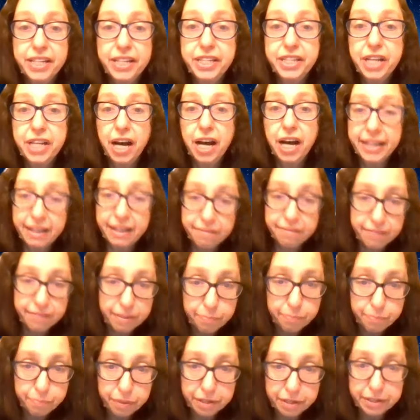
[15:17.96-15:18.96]
Not
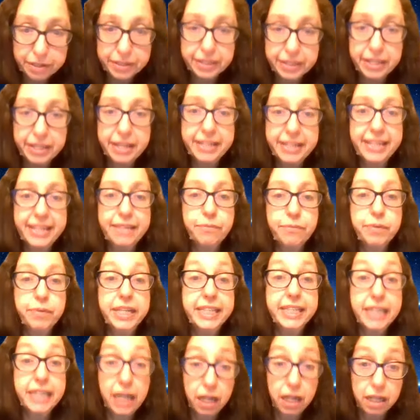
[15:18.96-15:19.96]
every bird that we
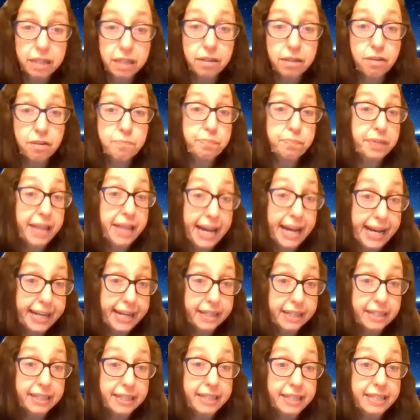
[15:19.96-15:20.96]
color
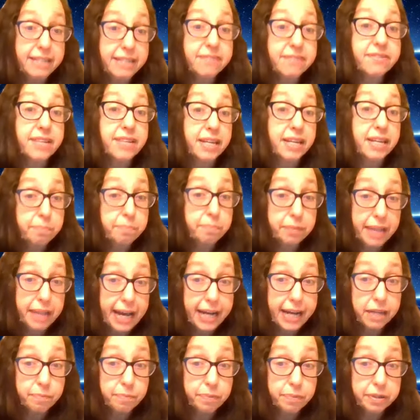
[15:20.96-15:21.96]
black is a
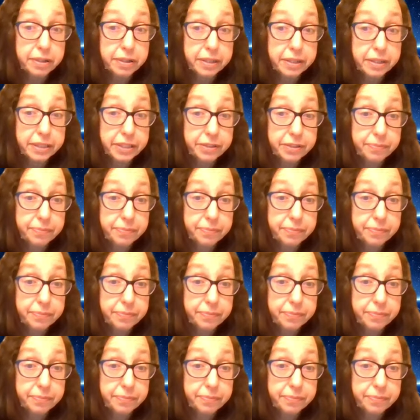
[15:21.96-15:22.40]
blackbird.